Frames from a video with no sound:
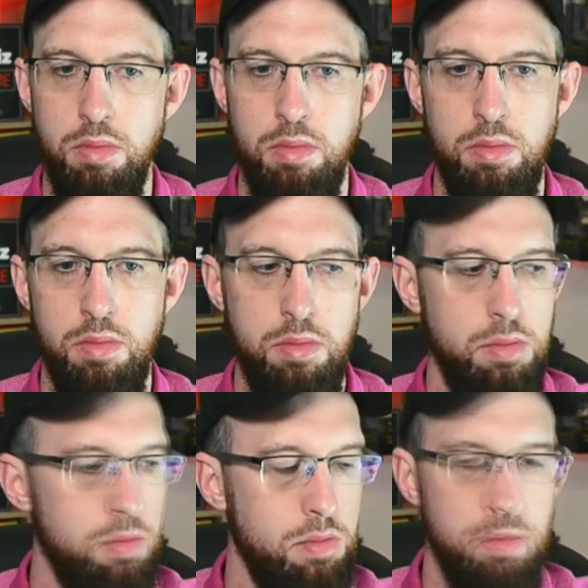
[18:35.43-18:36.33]

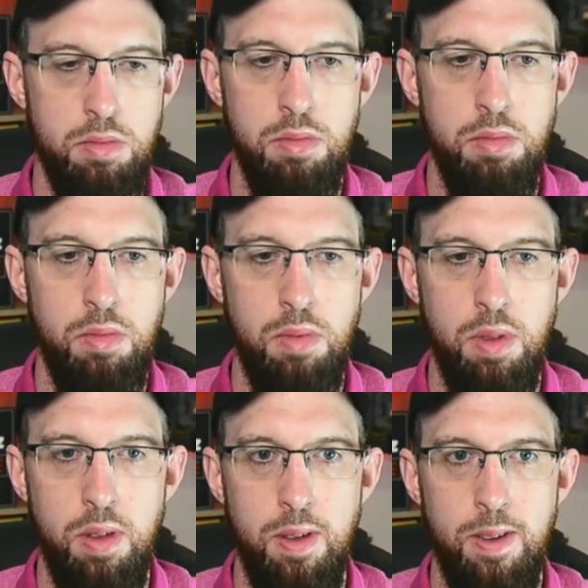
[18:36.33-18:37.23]

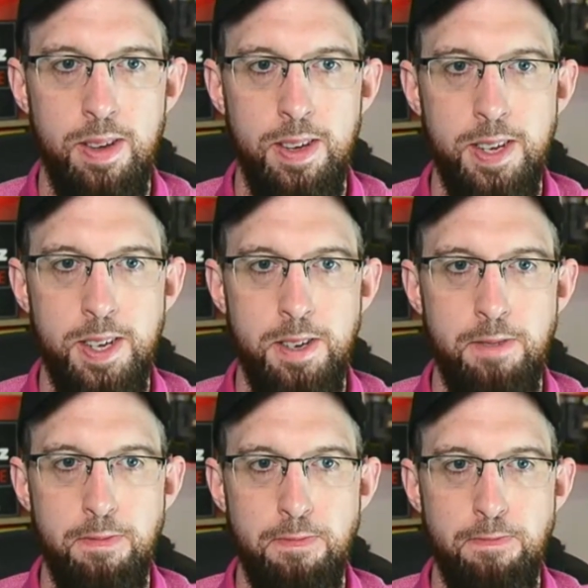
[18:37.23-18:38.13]

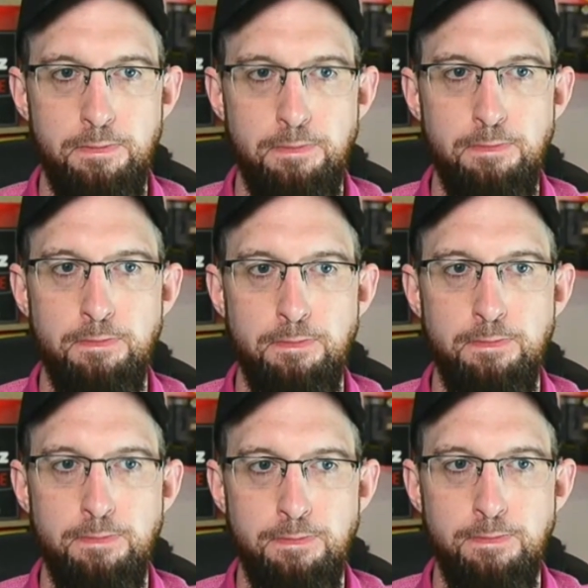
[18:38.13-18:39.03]

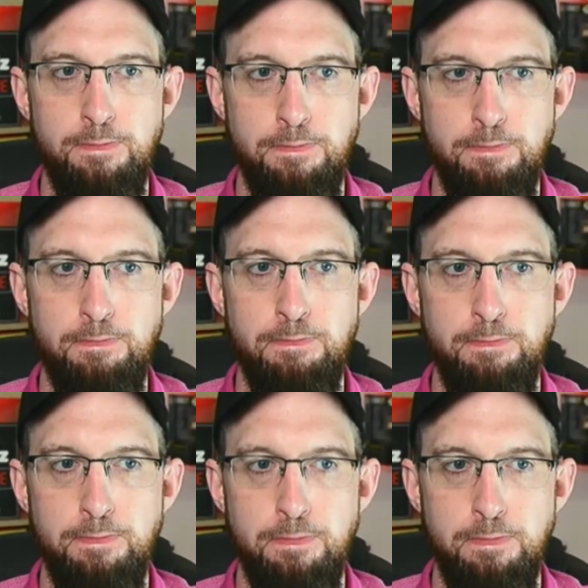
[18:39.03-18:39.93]

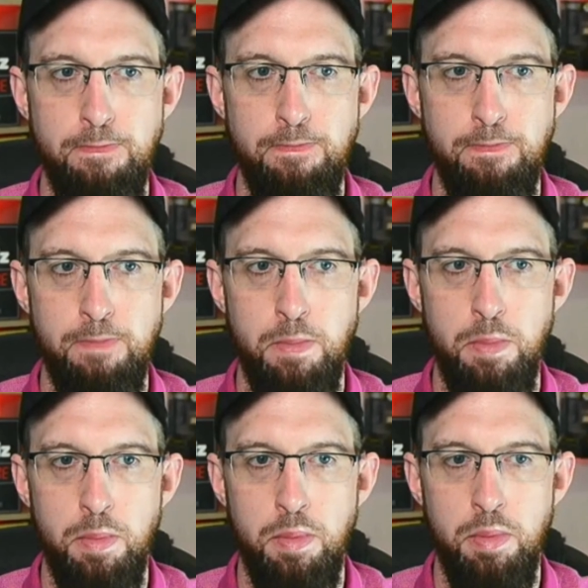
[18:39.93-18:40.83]

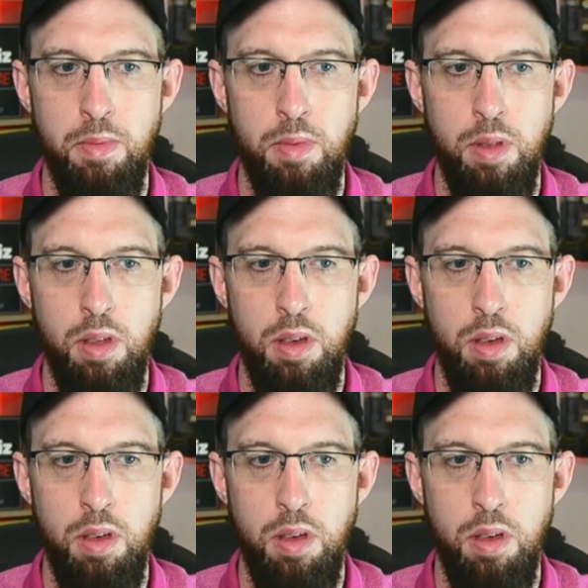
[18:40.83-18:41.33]
[no speech]